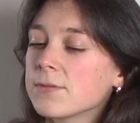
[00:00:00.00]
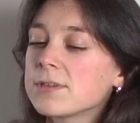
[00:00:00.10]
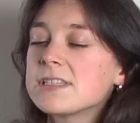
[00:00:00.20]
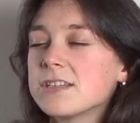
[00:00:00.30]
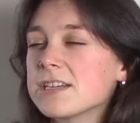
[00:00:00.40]

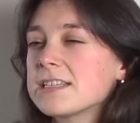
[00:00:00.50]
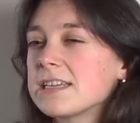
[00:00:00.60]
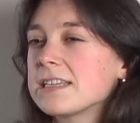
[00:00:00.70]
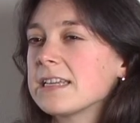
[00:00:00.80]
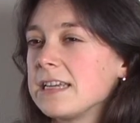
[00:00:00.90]
What's
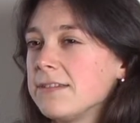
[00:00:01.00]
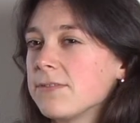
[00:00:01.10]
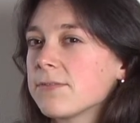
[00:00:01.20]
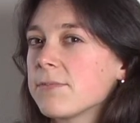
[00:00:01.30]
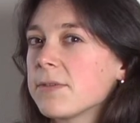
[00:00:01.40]
interesting is that
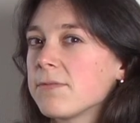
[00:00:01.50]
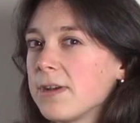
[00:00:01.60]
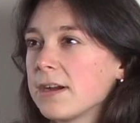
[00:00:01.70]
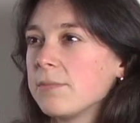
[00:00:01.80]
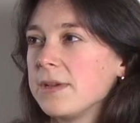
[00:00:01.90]
even from the
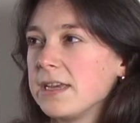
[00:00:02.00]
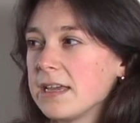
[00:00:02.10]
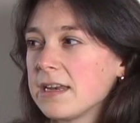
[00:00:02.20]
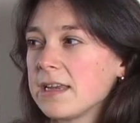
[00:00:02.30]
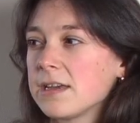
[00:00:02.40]
very
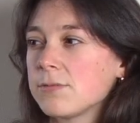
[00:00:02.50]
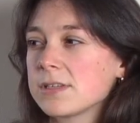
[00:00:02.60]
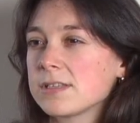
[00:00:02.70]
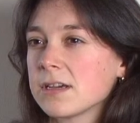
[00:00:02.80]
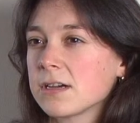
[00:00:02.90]
beginning, it
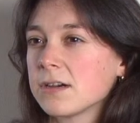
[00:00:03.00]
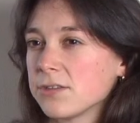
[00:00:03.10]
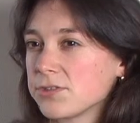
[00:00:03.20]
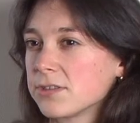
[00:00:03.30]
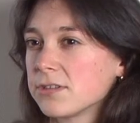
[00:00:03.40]
was a
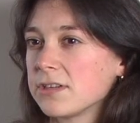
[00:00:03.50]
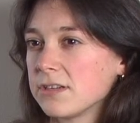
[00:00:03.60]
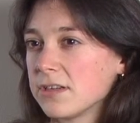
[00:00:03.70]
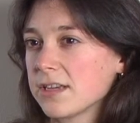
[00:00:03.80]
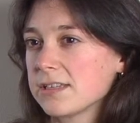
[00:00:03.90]
cultural
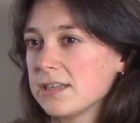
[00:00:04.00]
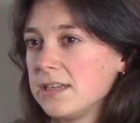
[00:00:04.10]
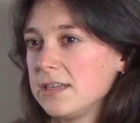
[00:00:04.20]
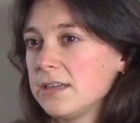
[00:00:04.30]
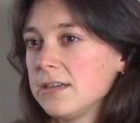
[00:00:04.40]

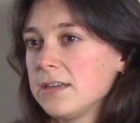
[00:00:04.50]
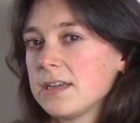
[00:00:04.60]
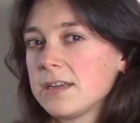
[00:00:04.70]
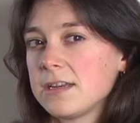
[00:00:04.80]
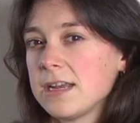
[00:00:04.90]
curiosity.
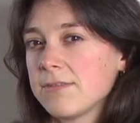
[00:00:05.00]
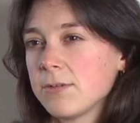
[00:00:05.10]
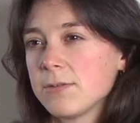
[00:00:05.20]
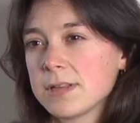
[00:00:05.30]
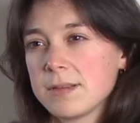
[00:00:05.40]
It
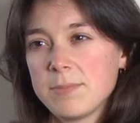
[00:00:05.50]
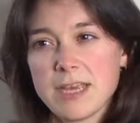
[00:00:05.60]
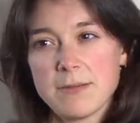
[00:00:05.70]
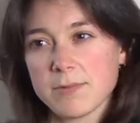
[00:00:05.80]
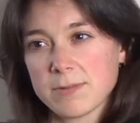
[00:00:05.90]
never really
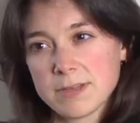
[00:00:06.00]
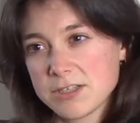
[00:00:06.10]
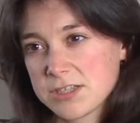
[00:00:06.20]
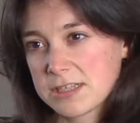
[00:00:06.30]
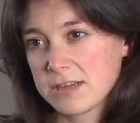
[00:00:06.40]
became a
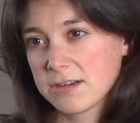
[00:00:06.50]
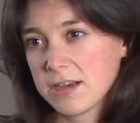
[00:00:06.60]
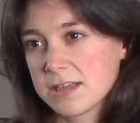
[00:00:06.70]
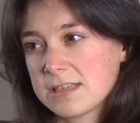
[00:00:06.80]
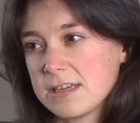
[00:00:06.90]
religious
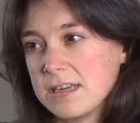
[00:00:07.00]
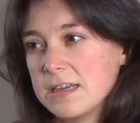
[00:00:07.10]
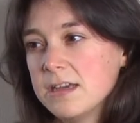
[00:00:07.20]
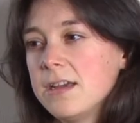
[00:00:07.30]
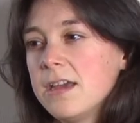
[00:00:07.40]

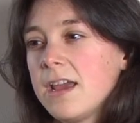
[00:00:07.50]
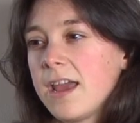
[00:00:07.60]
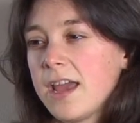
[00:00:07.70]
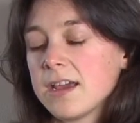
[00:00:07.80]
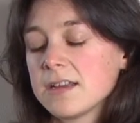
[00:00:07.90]
curiosity.
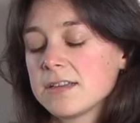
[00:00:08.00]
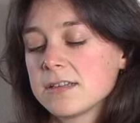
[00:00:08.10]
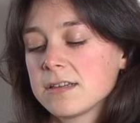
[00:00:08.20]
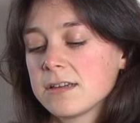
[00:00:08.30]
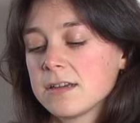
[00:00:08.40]
And